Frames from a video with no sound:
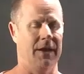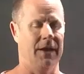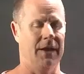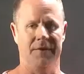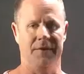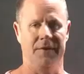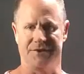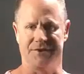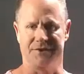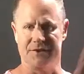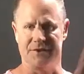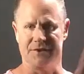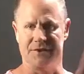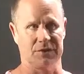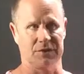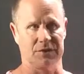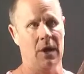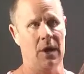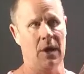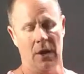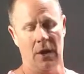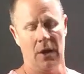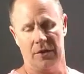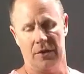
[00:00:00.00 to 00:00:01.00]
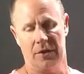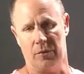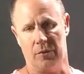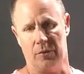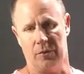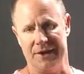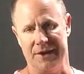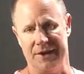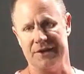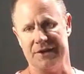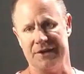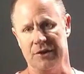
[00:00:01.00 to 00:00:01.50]
And this is, the
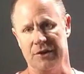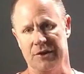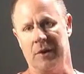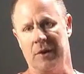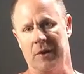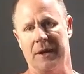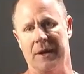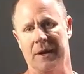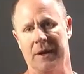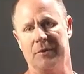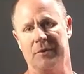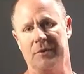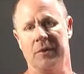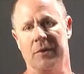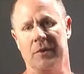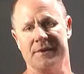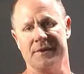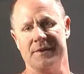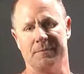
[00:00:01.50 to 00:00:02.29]
reason you end up doing